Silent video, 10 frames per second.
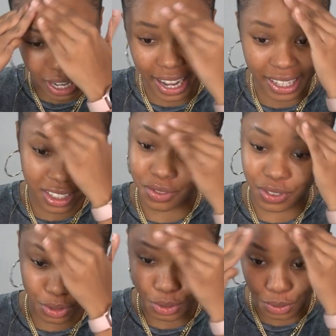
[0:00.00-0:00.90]
lie, this
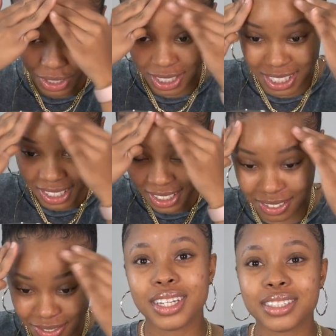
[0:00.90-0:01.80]
feels so good.
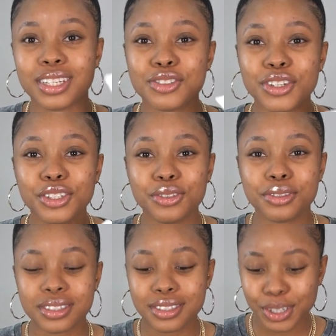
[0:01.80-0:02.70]
It says you can
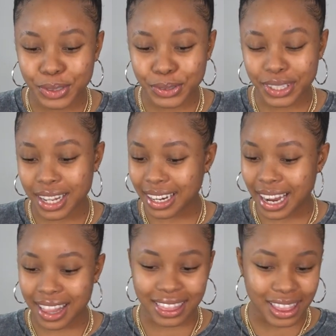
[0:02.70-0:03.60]
use this alone, and
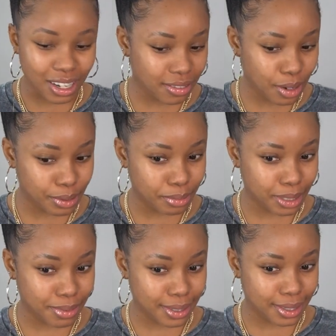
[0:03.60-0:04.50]
I love how it
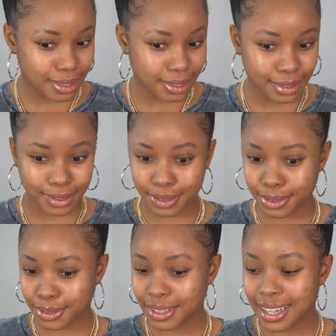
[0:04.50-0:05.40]
makes my skin look
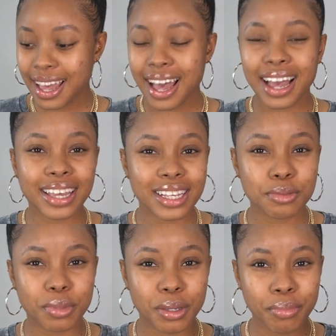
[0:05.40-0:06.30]
though. I
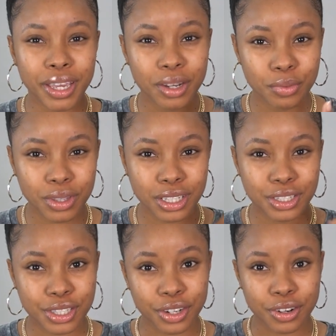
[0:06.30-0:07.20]
guess being paired with the
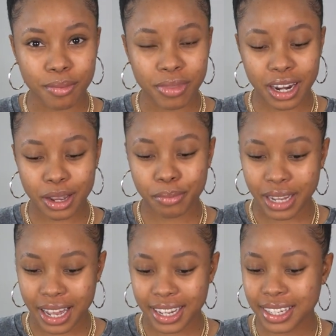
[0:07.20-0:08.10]
serum that I
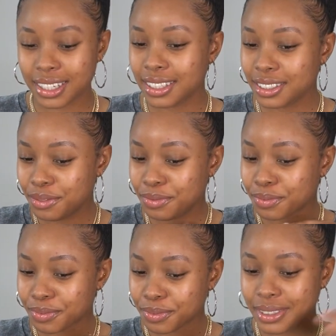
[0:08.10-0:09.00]
applied,
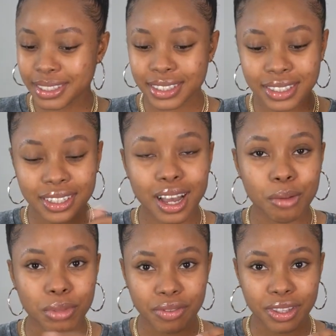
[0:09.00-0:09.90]

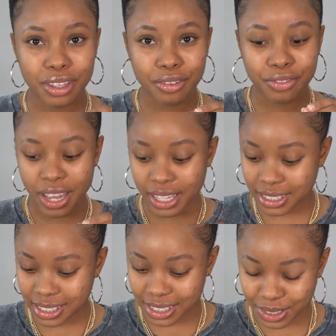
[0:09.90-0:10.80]
I'm loving the effects.
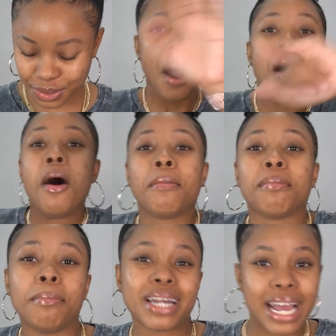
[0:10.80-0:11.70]

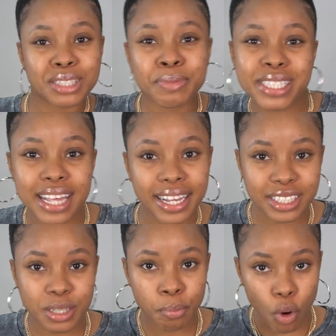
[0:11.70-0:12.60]
But as
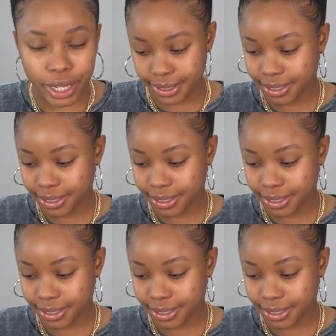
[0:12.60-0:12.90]
besides the point.